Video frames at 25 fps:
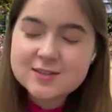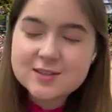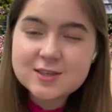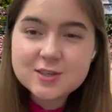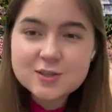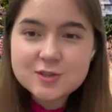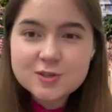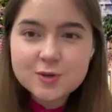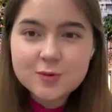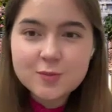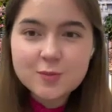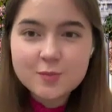
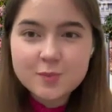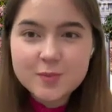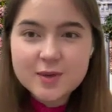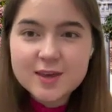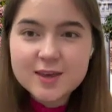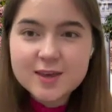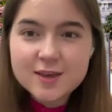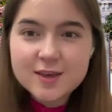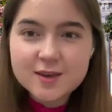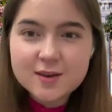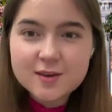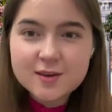teaching
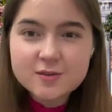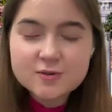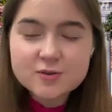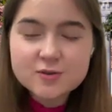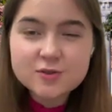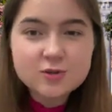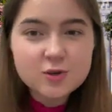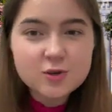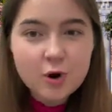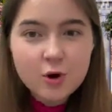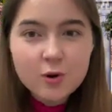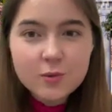me
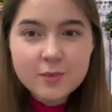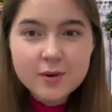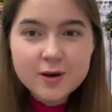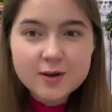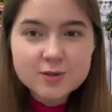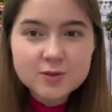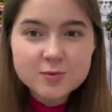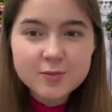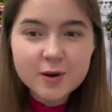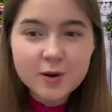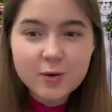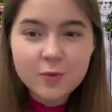so
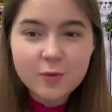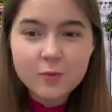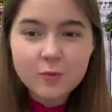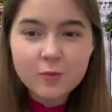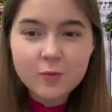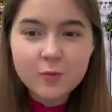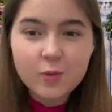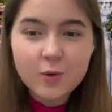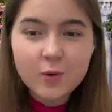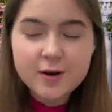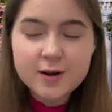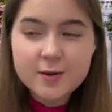much about
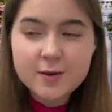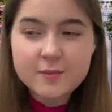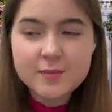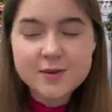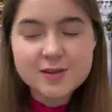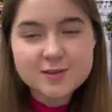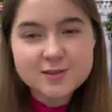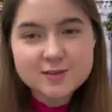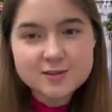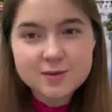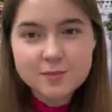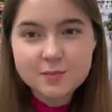what it
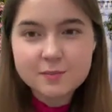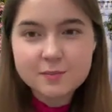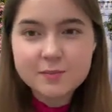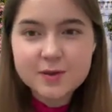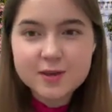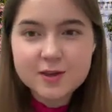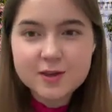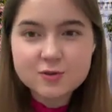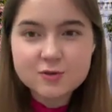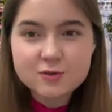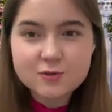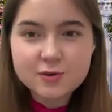means to
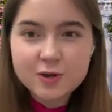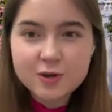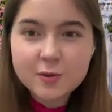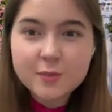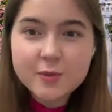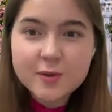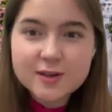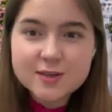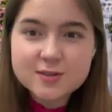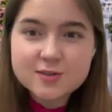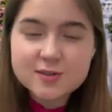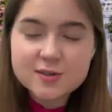be a
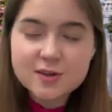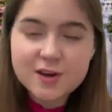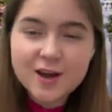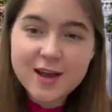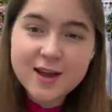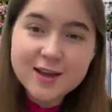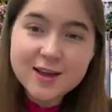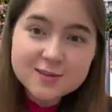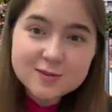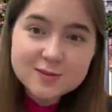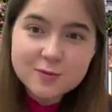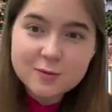
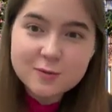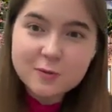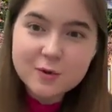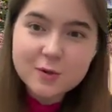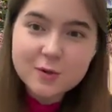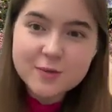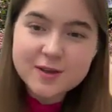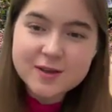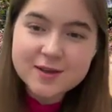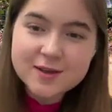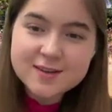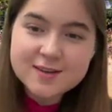trailblazer as a
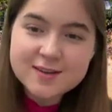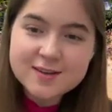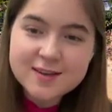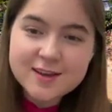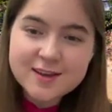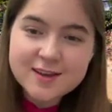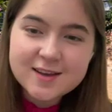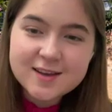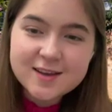woman.